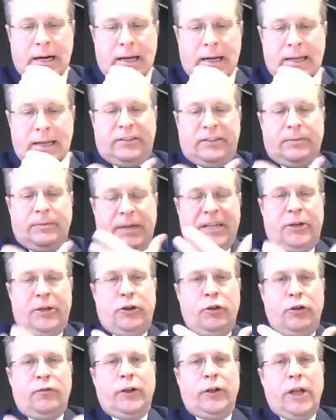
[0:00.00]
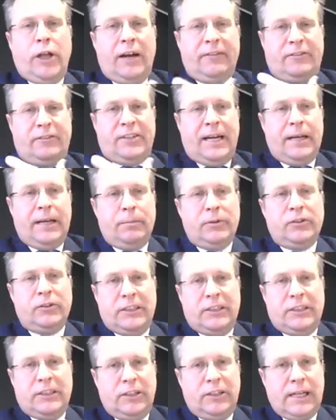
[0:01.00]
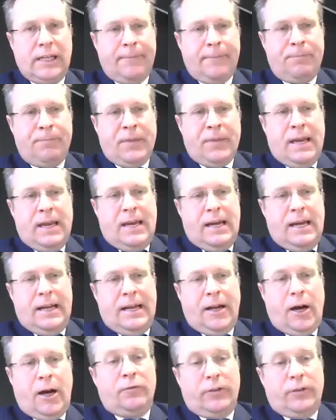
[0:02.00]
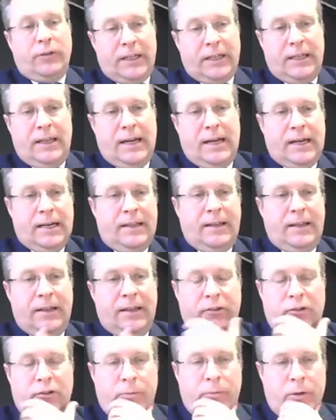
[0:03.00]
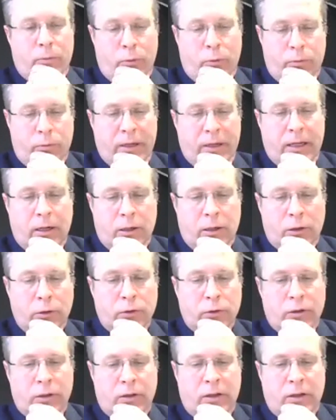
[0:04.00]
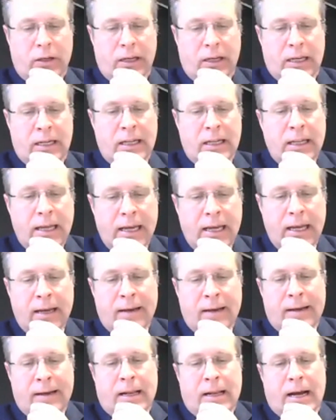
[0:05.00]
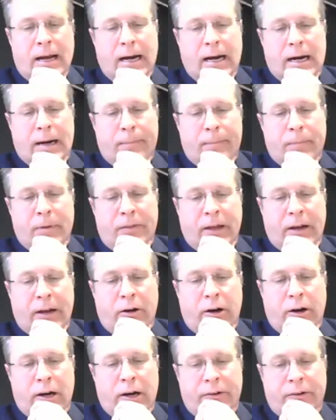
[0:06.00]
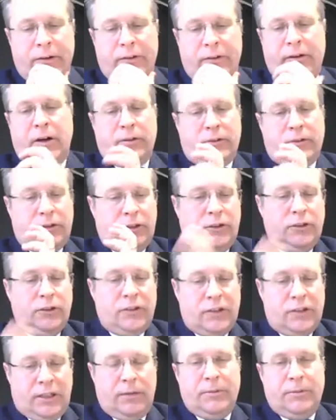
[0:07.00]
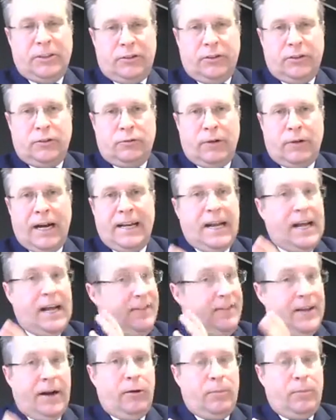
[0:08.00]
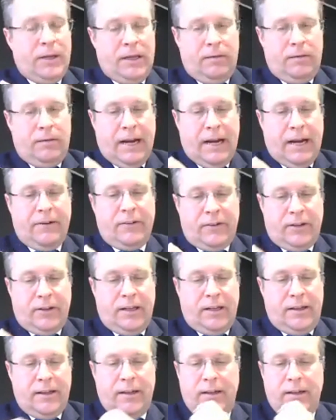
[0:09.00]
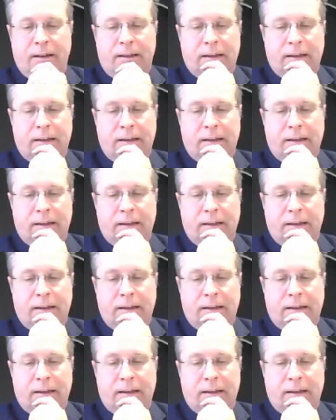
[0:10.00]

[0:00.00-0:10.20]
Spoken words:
estimated useful life tables each year, and hopefully the instrument would be included in there. They're either entitled to use the Commissioner's rate, and they'll be guaranteed that